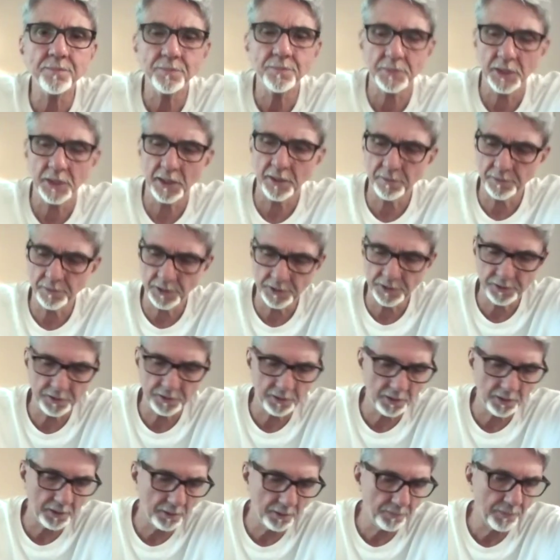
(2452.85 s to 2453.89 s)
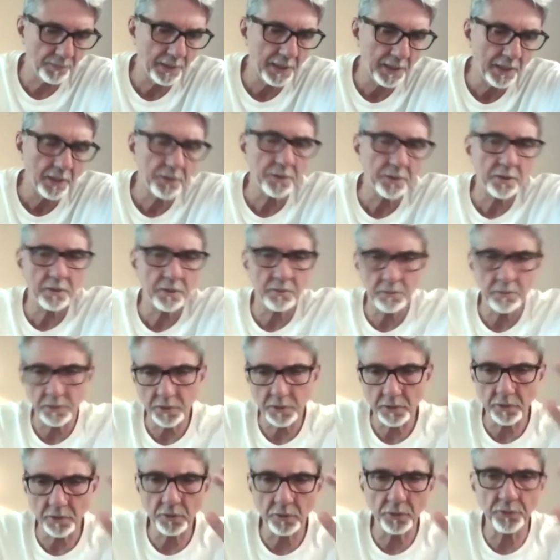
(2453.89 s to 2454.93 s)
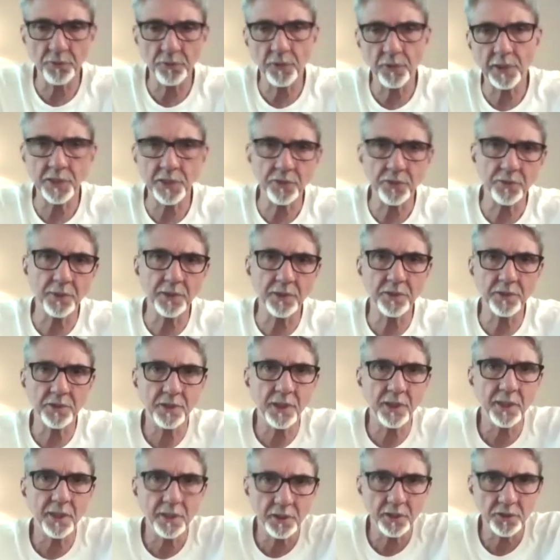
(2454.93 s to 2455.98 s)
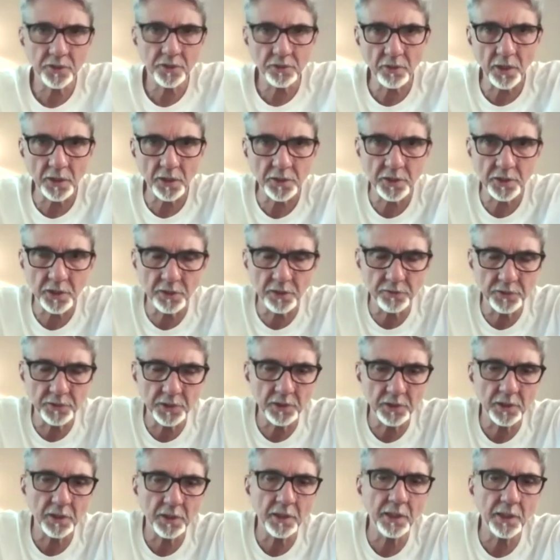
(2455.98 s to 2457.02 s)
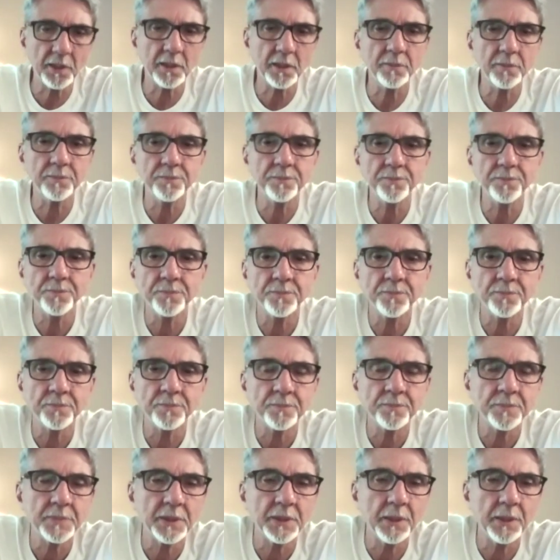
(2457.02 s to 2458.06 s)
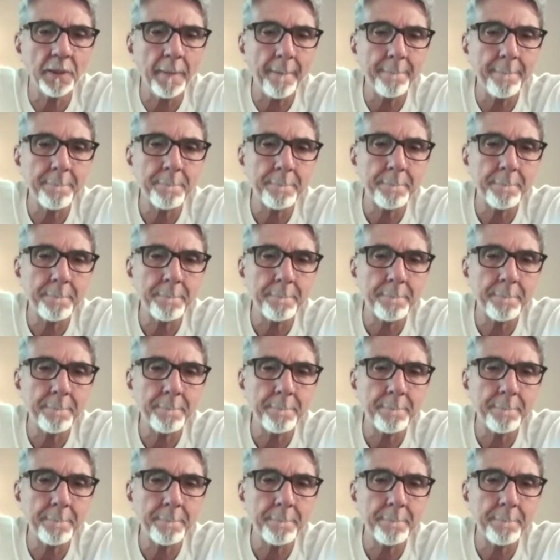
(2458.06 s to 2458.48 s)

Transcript: Well, this it's good for us to understand the structure of the Gita. You know?